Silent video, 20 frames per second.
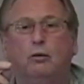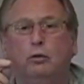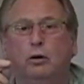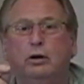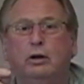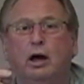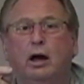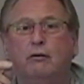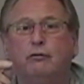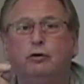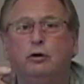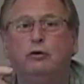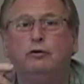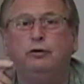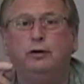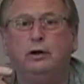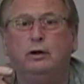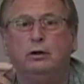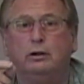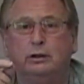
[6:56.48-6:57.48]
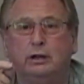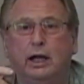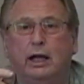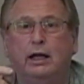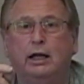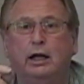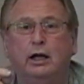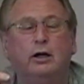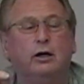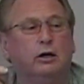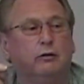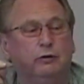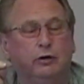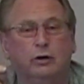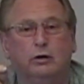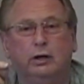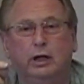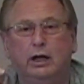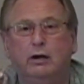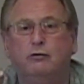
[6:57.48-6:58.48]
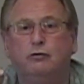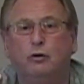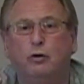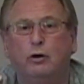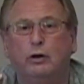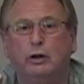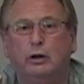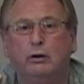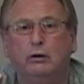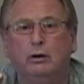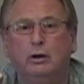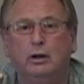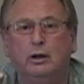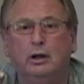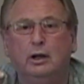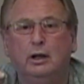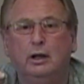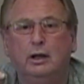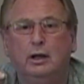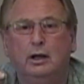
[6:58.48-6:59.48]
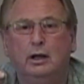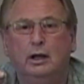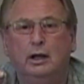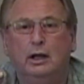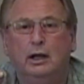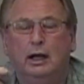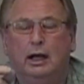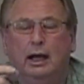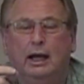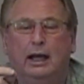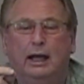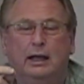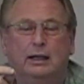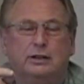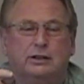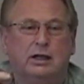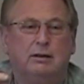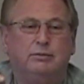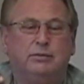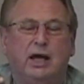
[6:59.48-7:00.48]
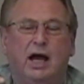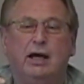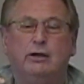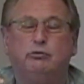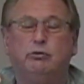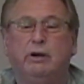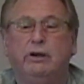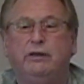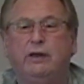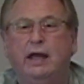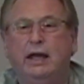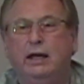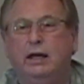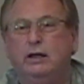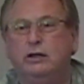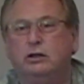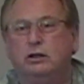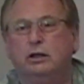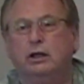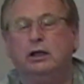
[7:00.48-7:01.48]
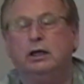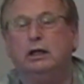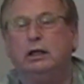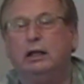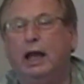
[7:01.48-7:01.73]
will not fulfill and take care of your need for you. Sometimes we think he's a little